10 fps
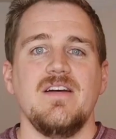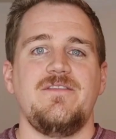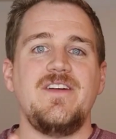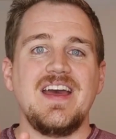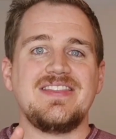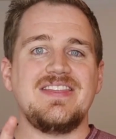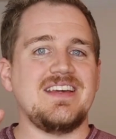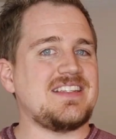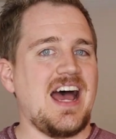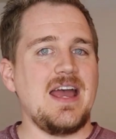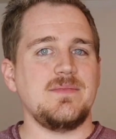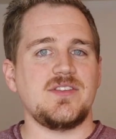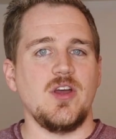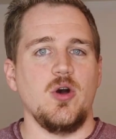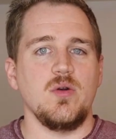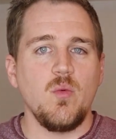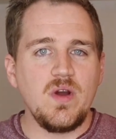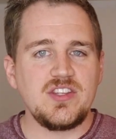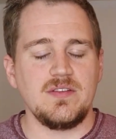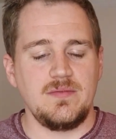Fifth, the time stone, with.